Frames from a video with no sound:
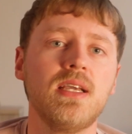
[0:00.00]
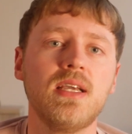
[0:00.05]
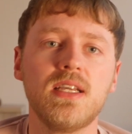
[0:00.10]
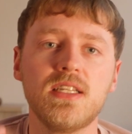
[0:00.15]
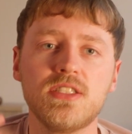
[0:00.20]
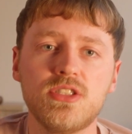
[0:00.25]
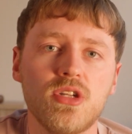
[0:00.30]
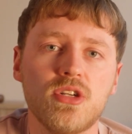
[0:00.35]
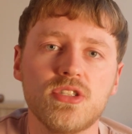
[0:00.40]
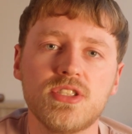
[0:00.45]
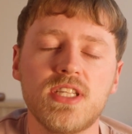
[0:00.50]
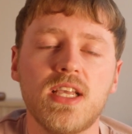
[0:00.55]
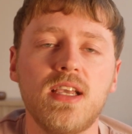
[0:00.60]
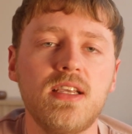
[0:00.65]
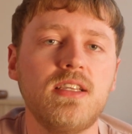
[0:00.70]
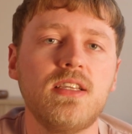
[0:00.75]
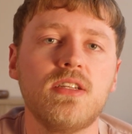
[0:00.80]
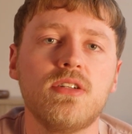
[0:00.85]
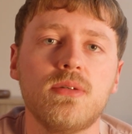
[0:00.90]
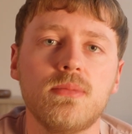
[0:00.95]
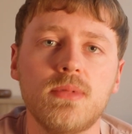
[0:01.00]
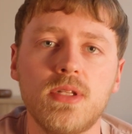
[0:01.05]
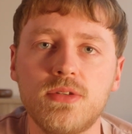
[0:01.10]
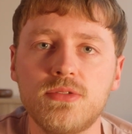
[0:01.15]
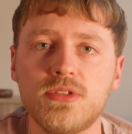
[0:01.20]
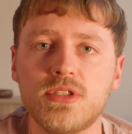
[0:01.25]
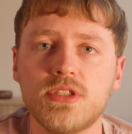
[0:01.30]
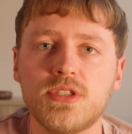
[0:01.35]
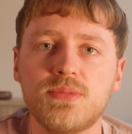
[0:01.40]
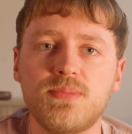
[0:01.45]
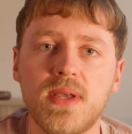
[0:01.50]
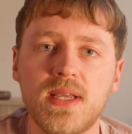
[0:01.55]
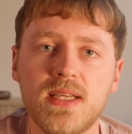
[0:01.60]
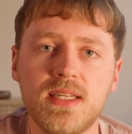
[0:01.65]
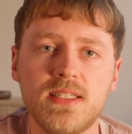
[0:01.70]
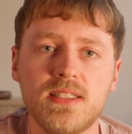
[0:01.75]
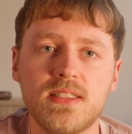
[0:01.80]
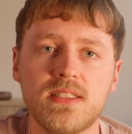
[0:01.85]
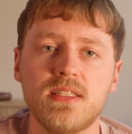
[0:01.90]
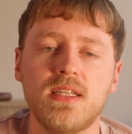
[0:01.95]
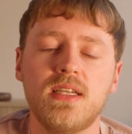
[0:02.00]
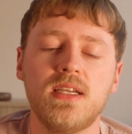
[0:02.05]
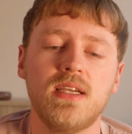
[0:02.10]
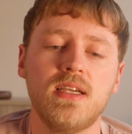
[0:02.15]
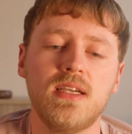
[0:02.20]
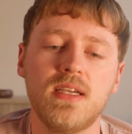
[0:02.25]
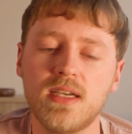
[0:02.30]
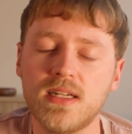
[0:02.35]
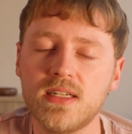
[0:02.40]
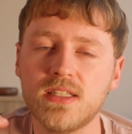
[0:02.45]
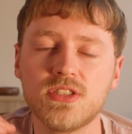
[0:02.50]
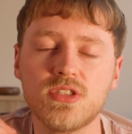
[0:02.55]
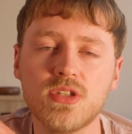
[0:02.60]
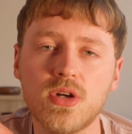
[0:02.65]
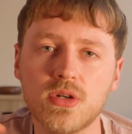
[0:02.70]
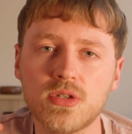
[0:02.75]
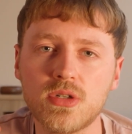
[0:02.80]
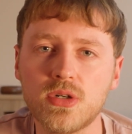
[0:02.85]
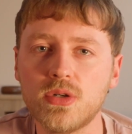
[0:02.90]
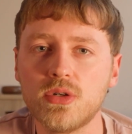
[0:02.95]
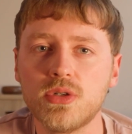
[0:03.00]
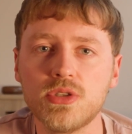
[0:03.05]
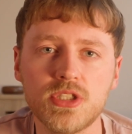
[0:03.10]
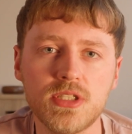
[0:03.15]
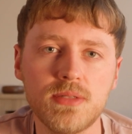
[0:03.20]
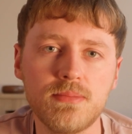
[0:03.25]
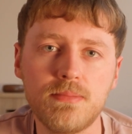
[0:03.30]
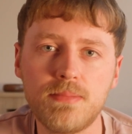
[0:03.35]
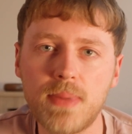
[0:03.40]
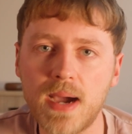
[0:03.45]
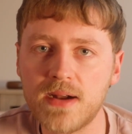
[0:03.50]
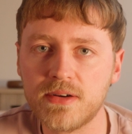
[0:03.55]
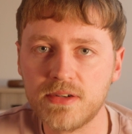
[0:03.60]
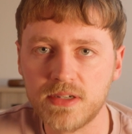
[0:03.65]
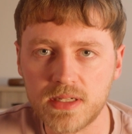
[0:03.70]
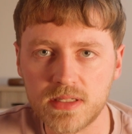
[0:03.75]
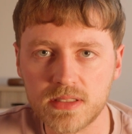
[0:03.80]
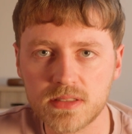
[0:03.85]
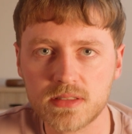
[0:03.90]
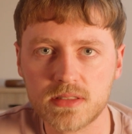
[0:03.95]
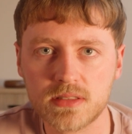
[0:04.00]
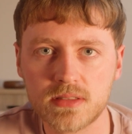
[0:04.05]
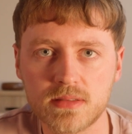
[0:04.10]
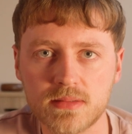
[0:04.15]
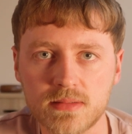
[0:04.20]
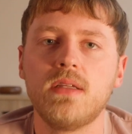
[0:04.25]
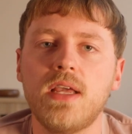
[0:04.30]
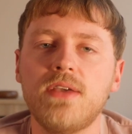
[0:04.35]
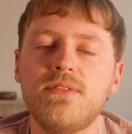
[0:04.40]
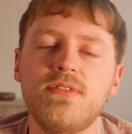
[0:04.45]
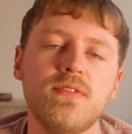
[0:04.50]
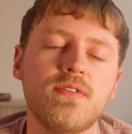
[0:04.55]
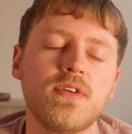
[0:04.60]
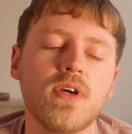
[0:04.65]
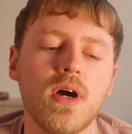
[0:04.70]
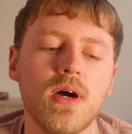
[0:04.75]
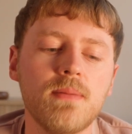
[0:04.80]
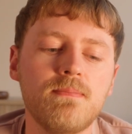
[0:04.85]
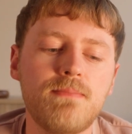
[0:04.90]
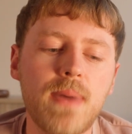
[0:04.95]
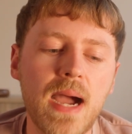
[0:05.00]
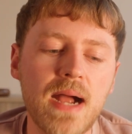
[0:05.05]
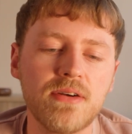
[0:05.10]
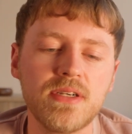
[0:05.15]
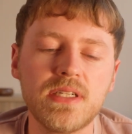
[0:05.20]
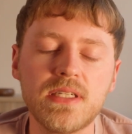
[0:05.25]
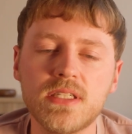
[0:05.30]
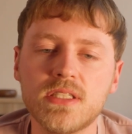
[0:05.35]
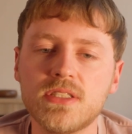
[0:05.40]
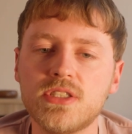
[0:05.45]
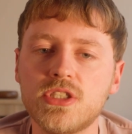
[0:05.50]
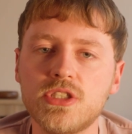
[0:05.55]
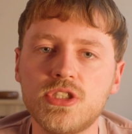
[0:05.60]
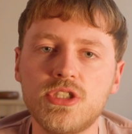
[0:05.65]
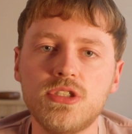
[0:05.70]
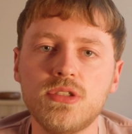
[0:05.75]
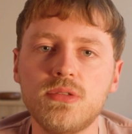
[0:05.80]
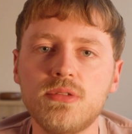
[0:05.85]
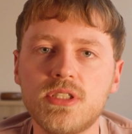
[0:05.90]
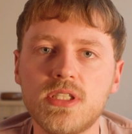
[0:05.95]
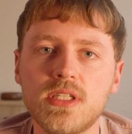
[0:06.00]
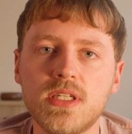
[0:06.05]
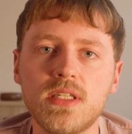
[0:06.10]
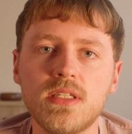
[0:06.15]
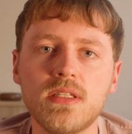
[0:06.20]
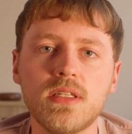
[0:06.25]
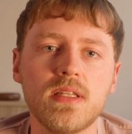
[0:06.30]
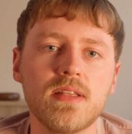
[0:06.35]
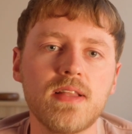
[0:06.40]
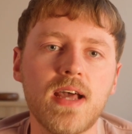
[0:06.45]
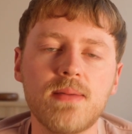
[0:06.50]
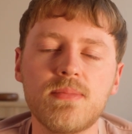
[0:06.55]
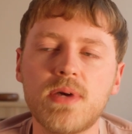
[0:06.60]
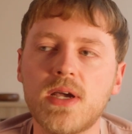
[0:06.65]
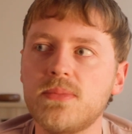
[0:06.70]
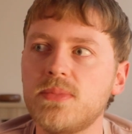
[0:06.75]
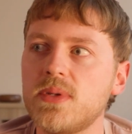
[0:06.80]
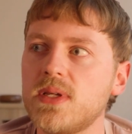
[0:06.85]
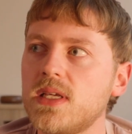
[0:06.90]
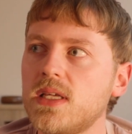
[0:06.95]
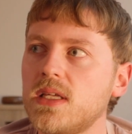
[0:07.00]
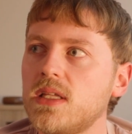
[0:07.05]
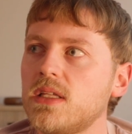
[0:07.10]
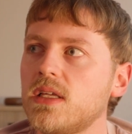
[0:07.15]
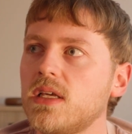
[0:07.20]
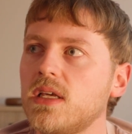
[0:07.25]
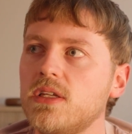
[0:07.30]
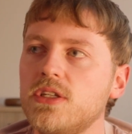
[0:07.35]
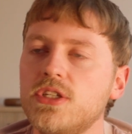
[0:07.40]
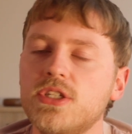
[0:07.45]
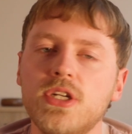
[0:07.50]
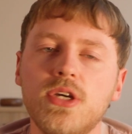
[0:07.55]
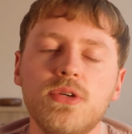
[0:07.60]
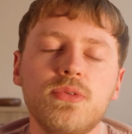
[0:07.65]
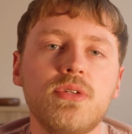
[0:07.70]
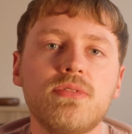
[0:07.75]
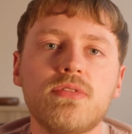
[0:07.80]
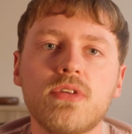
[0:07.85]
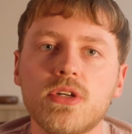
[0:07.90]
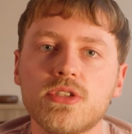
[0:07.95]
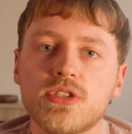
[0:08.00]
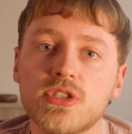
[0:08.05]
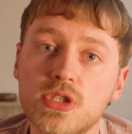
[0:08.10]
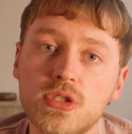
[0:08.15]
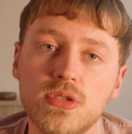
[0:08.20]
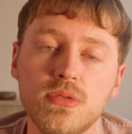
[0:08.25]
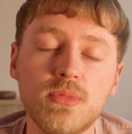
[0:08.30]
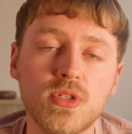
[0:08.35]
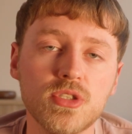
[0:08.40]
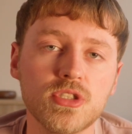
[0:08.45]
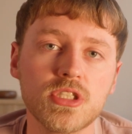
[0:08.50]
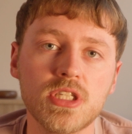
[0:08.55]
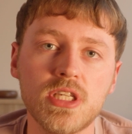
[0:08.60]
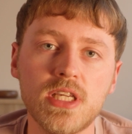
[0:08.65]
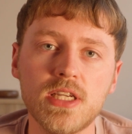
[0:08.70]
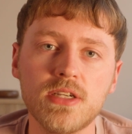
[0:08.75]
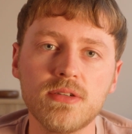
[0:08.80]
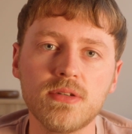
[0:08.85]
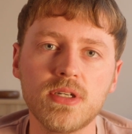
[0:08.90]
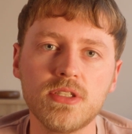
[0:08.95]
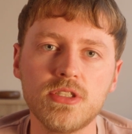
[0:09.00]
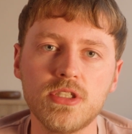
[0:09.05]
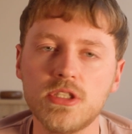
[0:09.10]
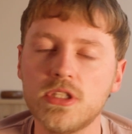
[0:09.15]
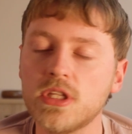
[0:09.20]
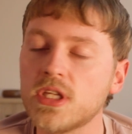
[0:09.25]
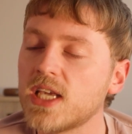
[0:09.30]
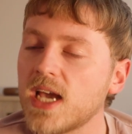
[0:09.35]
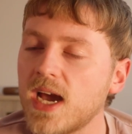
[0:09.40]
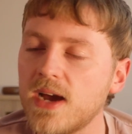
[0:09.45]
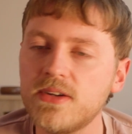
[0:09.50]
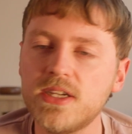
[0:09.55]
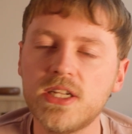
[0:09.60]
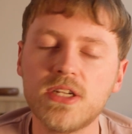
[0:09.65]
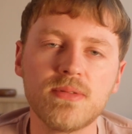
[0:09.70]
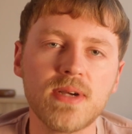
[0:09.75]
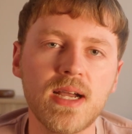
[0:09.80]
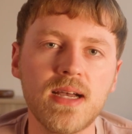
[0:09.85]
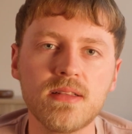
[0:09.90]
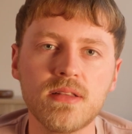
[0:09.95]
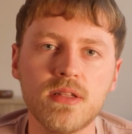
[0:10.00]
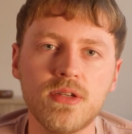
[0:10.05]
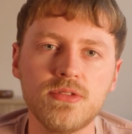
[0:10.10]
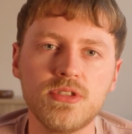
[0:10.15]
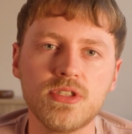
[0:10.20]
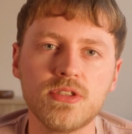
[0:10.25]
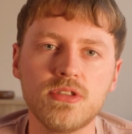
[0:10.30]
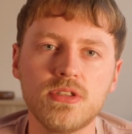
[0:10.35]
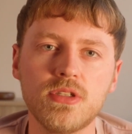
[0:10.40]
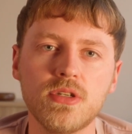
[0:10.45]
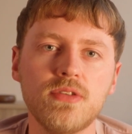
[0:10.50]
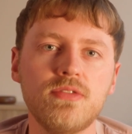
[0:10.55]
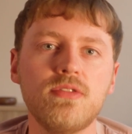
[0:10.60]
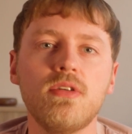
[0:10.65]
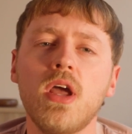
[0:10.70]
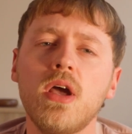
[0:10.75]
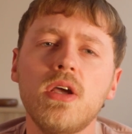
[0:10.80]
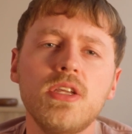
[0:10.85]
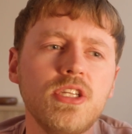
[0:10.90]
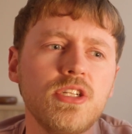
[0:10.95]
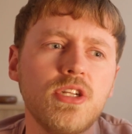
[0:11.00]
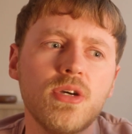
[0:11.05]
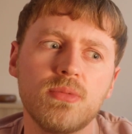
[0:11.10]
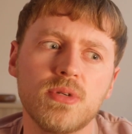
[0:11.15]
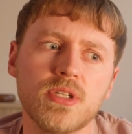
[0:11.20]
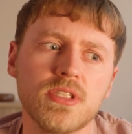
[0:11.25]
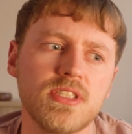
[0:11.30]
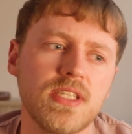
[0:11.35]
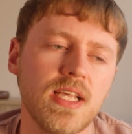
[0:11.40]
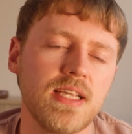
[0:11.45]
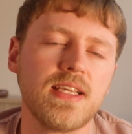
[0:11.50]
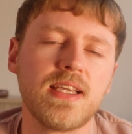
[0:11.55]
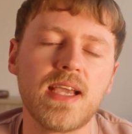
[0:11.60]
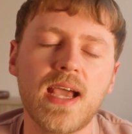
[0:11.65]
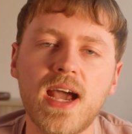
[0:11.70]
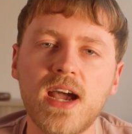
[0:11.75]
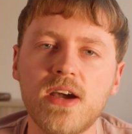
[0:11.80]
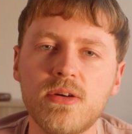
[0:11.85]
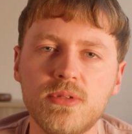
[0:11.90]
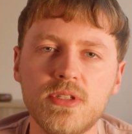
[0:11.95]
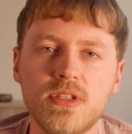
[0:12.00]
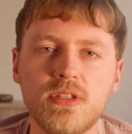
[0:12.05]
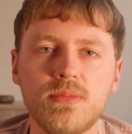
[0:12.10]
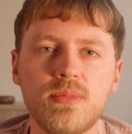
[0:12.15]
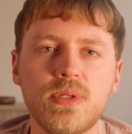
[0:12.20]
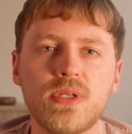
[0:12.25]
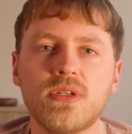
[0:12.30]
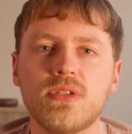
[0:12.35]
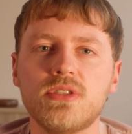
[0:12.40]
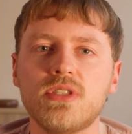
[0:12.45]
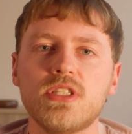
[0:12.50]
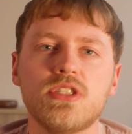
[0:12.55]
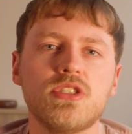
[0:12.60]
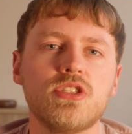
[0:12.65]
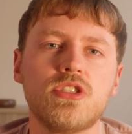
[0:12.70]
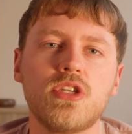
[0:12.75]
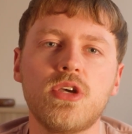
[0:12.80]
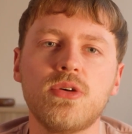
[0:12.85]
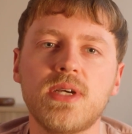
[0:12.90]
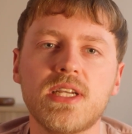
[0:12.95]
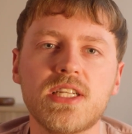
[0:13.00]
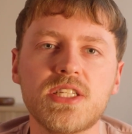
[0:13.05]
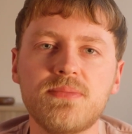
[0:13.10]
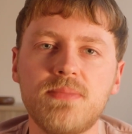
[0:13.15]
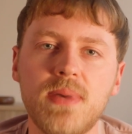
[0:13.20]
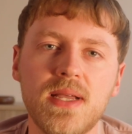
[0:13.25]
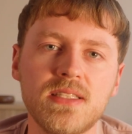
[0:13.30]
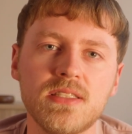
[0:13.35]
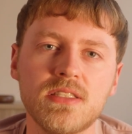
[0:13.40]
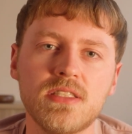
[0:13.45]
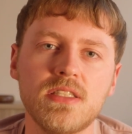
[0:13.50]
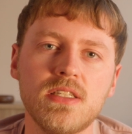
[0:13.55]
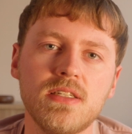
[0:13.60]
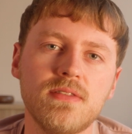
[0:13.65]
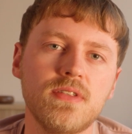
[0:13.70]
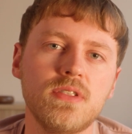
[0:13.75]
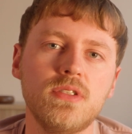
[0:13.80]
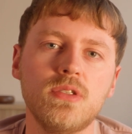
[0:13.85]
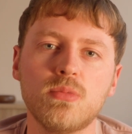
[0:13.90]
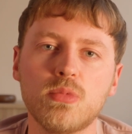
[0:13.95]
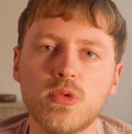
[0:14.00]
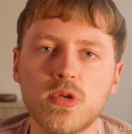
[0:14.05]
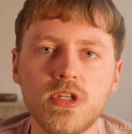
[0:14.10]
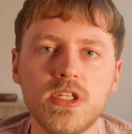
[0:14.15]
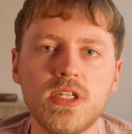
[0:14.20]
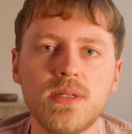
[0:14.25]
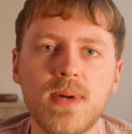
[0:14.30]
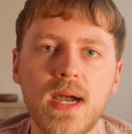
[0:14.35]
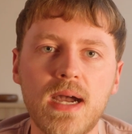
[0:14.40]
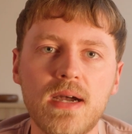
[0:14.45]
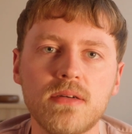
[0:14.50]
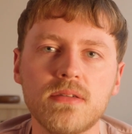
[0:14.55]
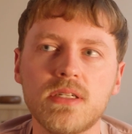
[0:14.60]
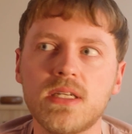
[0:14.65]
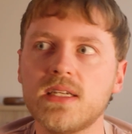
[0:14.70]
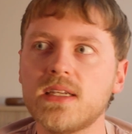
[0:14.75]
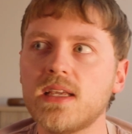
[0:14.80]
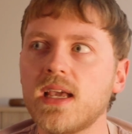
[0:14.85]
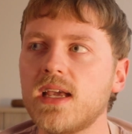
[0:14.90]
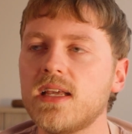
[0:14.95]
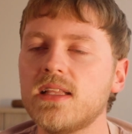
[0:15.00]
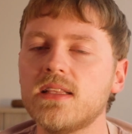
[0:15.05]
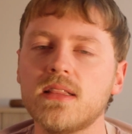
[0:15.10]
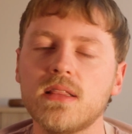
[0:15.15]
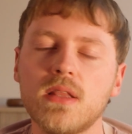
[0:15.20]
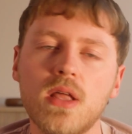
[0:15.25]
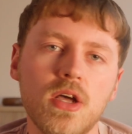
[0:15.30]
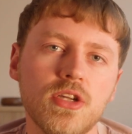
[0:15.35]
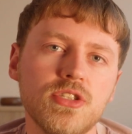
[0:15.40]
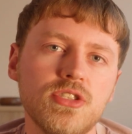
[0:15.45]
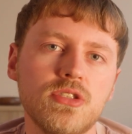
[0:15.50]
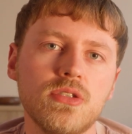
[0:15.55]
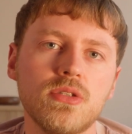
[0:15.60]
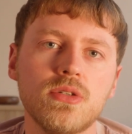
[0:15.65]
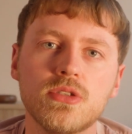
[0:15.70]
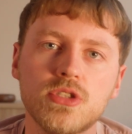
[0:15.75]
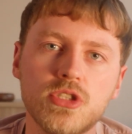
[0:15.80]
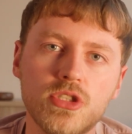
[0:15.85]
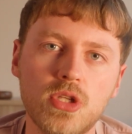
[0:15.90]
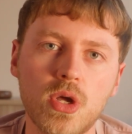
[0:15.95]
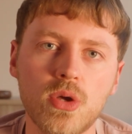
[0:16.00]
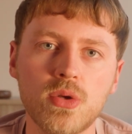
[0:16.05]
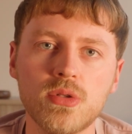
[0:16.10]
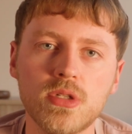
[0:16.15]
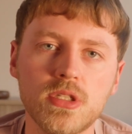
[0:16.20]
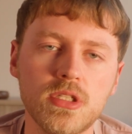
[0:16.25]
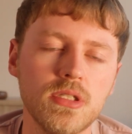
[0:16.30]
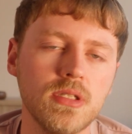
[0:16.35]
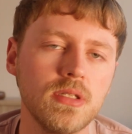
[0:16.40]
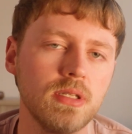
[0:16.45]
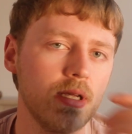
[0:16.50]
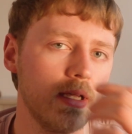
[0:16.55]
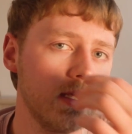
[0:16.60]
It's not taking up loads of space and it's not causing barriers. If you've got a barrier to shooting, that might be, you've got too much gear on you, you're carrying around loads of stuff, you don't want to take it out with you because it's so expensive and you're worried about it getting lost or stolen.